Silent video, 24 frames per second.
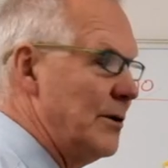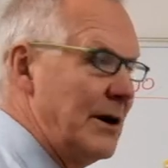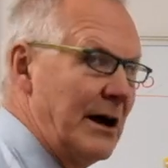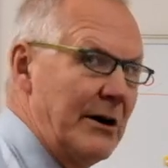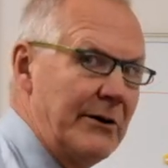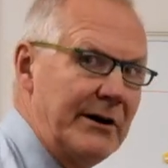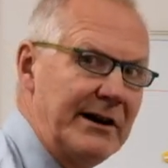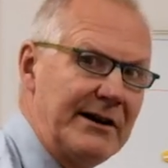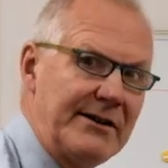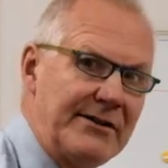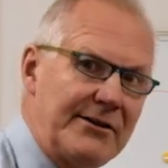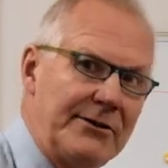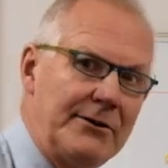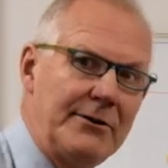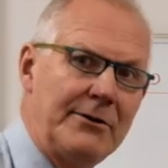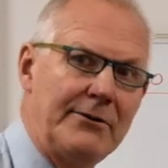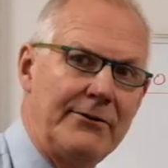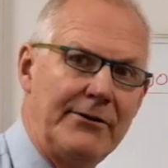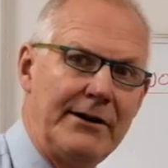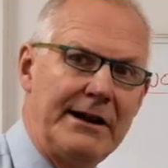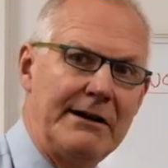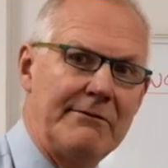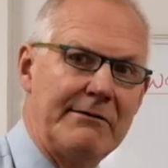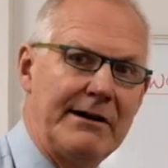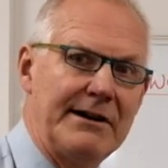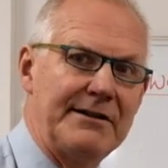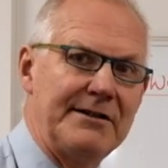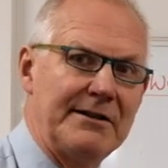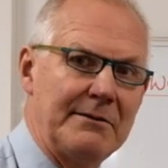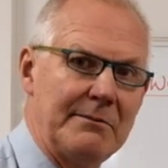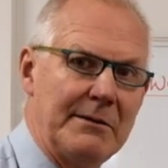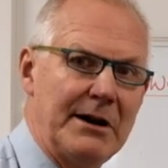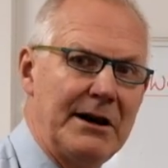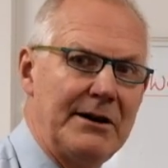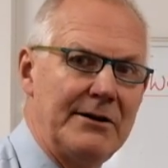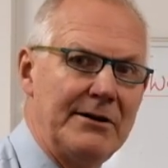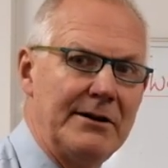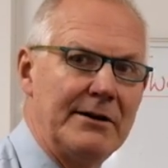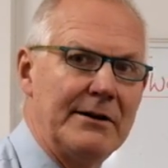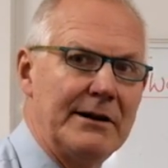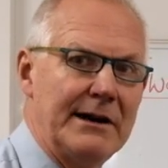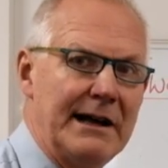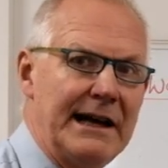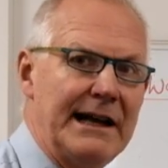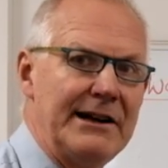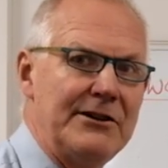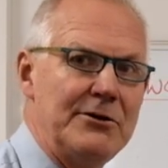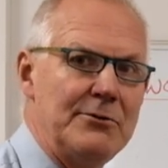go into fleet racing mode
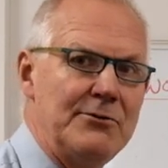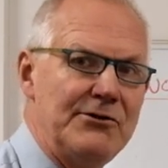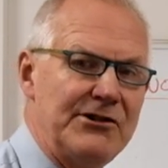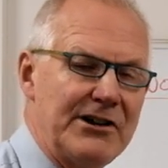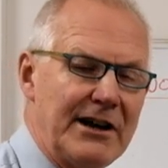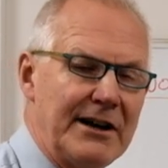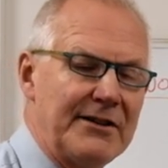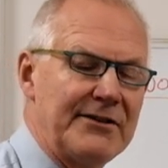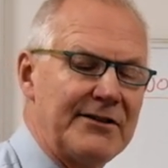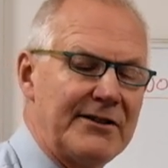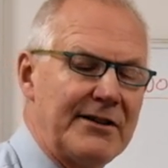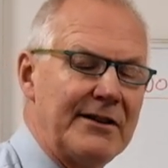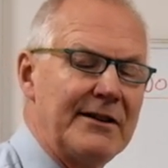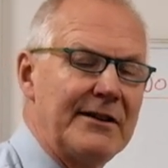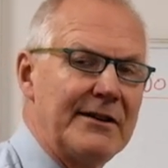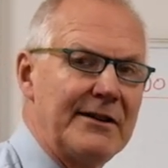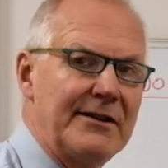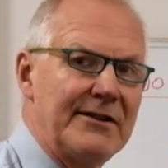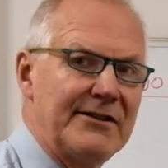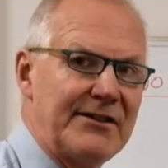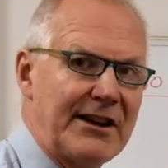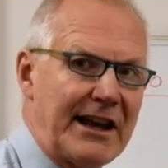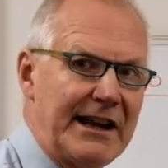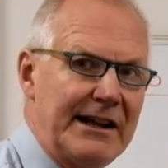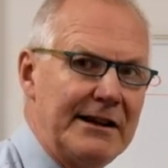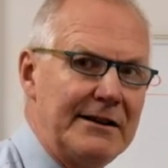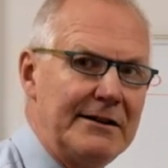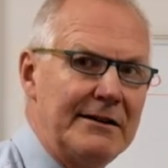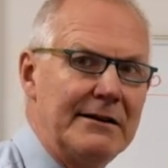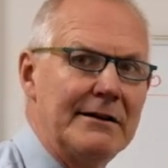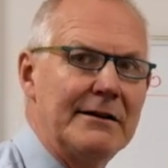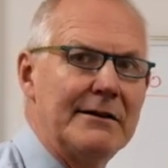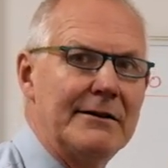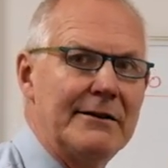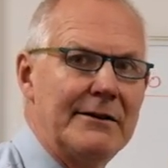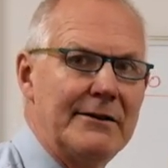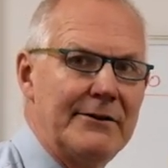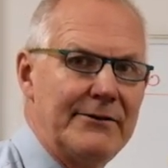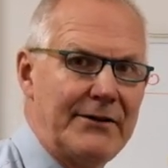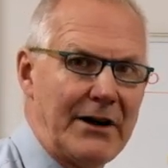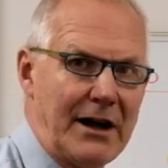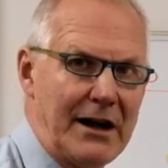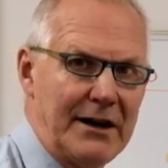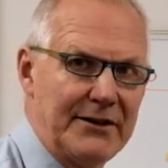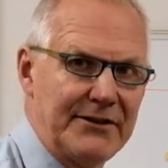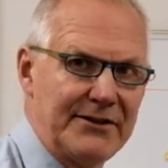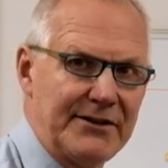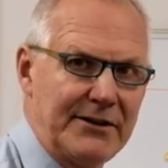and you just sail
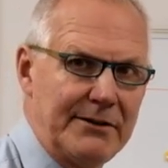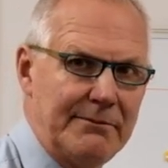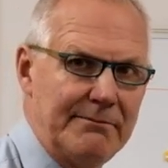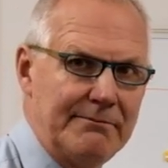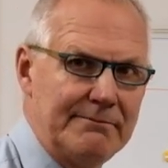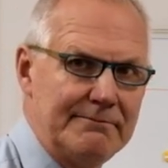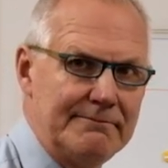fast.